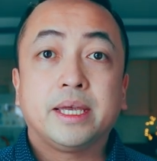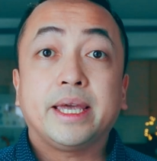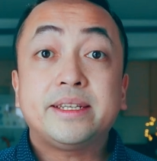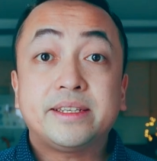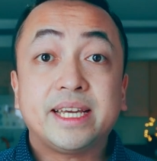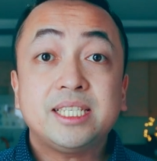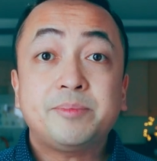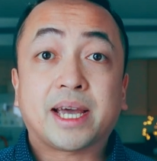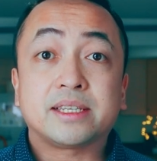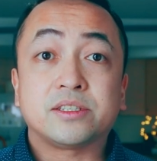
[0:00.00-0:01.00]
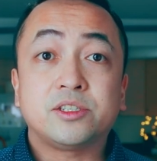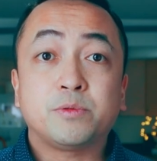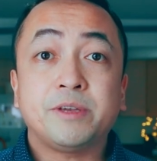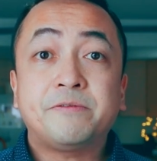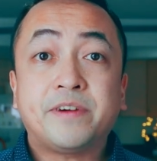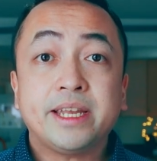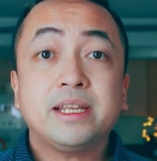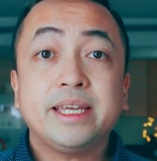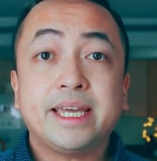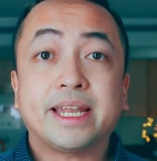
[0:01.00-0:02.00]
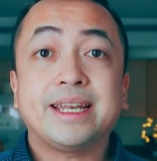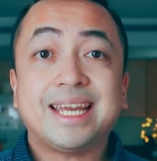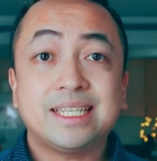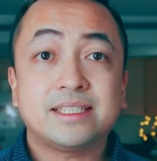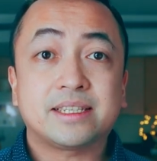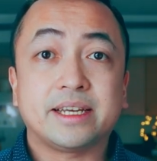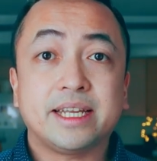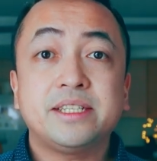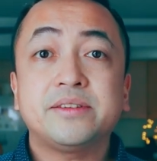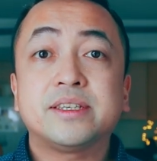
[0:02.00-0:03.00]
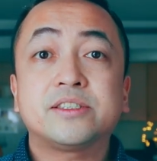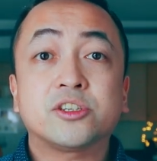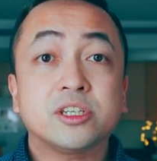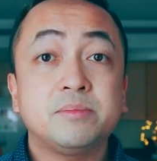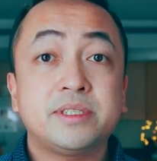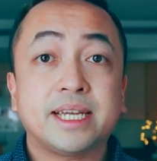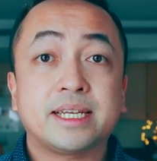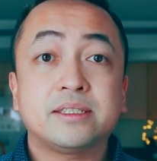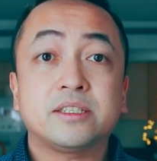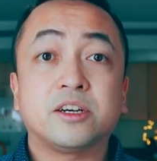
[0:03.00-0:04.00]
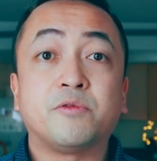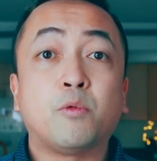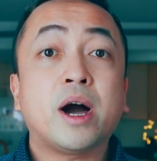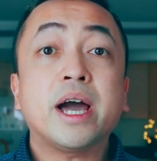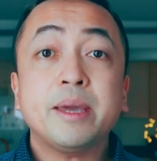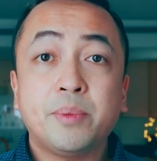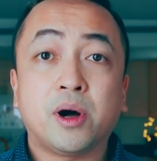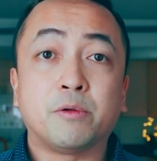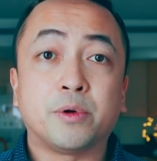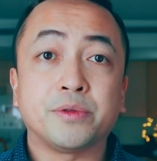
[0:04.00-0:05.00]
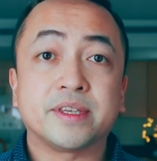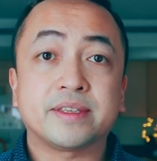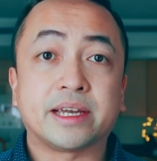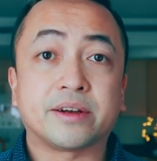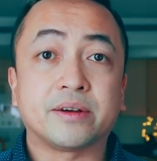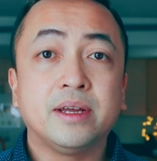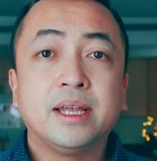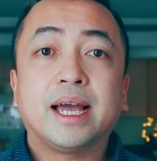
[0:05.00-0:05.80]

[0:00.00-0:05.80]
In today's passage, we finally get an insight into the circumstance of why Paul wrote this letter,